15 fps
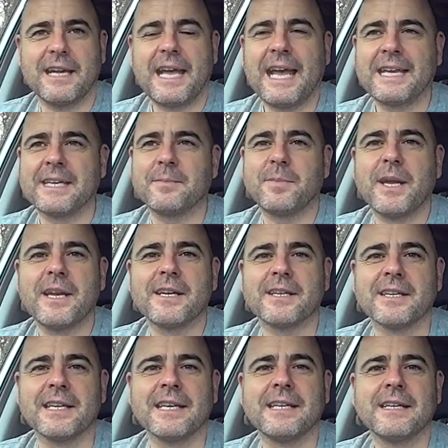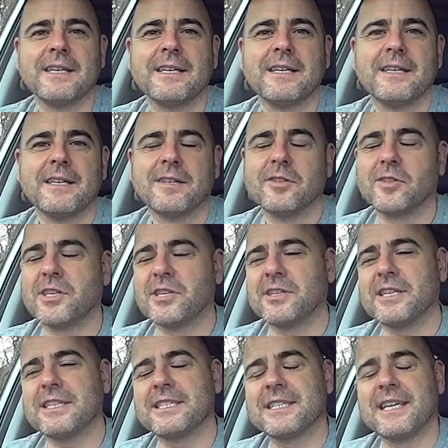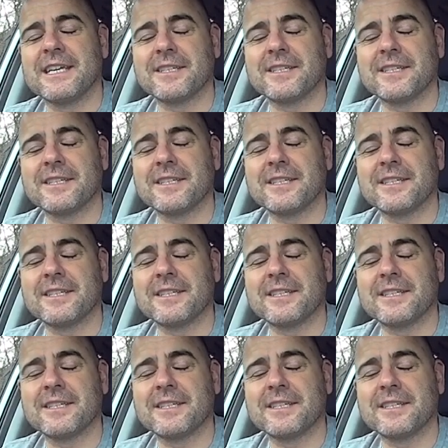And apparently, looking on the internet,